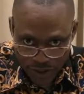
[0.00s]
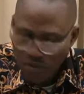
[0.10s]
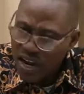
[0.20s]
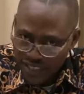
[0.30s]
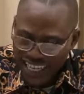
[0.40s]

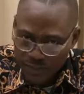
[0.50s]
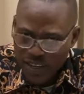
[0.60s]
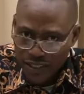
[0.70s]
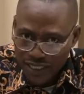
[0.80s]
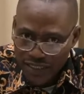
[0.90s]
All right, it
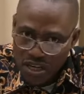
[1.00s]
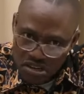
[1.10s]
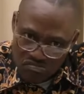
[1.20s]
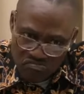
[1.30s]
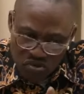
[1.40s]
explains. It says,
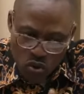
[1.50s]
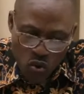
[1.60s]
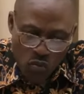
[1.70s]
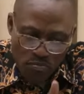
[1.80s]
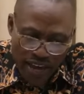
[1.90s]

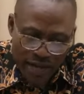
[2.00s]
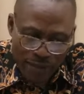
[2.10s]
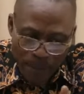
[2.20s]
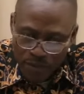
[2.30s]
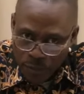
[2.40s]
who made
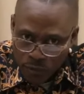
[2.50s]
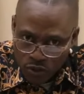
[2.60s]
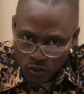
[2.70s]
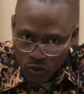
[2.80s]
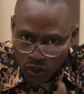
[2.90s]
my
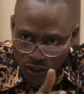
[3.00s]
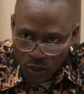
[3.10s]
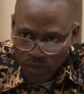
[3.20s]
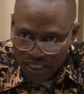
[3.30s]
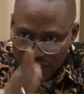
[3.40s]
people to
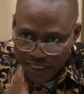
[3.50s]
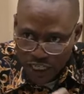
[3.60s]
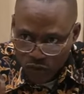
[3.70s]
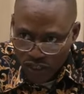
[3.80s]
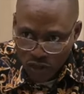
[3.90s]
commit
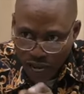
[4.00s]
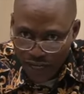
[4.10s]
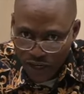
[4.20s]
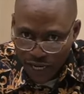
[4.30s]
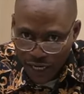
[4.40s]
sexual
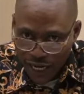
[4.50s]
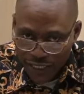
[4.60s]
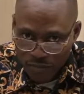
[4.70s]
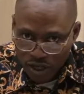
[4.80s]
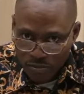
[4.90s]

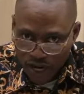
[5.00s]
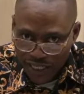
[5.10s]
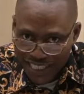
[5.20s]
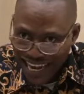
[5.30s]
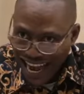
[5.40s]

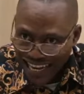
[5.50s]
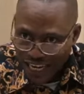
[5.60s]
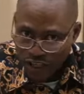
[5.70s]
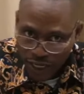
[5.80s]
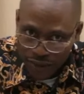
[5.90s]
immorality
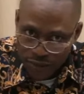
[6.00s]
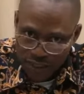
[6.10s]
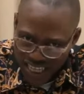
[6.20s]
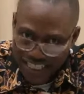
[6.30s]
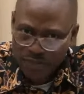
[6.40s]
and idolatry?
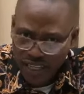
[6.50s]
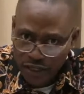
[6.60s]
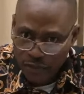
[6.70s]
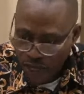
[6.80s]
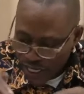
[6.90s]
He explained
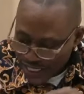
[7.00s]
a little bit.